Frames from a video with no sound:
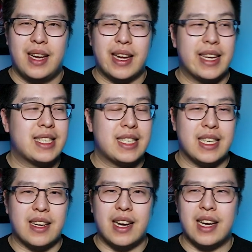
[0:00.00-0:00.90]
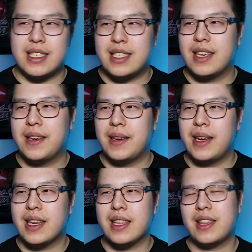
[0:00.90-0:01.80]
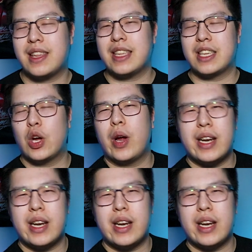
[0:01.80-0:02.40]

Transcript: I guess that's it, guys. Another thing to note,